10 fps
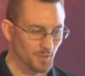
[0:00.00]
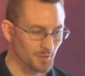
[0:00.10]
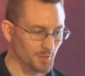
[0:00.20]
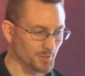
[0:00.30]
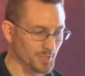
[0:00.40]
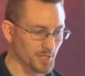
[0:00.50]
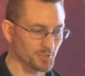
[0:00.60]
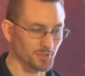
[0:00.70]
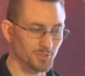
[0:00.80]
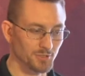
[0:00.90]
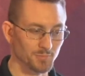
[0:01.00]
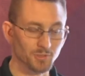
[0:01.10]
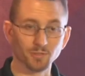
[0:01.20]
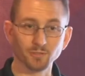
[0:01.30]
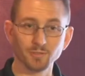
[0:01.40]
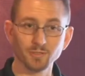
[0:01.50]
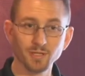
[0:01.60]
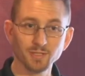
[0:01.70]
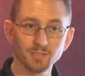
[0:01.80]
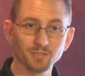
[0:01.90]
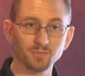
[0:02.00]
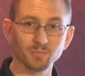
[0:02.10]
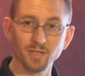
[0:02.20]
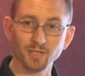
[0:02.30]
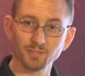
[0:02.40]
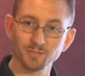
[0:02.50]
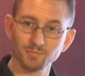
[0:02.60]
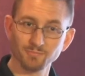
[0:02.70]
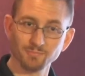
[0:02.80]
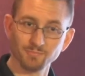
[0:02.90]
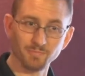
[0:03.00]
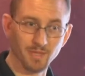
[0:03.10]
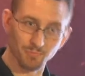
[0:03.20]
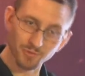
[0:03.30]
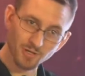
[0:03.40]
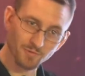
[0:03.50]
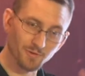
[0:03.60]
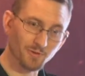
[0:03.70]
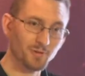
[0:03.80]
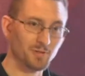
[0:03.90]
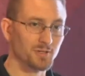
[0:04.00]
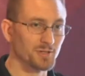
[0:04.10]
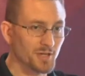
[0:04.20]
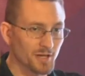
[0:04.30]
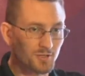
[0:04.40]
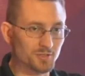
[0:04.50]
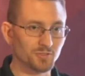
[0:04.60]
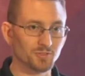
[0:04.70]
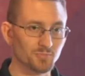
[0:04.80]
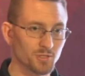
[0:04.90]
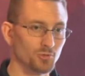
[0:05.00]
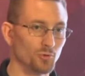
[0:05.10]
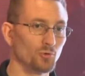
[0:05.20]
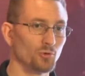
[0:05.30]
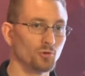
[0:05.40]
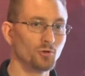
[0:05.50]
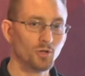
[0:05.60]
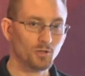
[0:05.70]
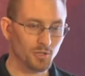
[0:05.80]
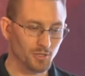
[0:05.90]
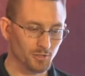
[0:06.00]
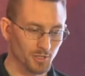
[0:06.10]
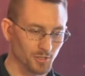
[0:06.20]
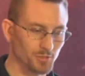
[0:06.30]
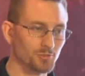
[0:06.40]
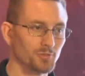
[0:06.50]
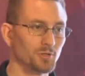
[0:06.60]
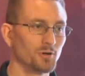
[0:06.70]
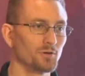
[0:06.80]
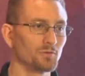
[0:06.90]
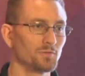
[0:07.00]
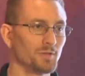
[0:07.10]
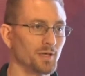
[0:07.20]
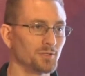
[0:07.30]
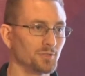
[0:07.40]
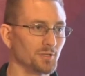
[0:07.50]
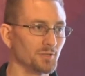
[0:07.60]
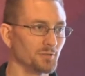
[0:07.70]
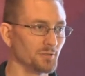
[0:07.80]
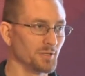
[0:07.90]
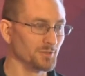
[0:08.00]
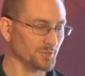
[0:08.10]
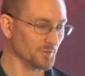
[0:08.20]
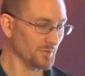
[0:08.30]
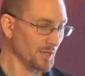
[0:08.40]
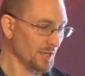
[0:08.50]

There's actually something called a system test that would cover the entire system as a whole, including all of that stuff.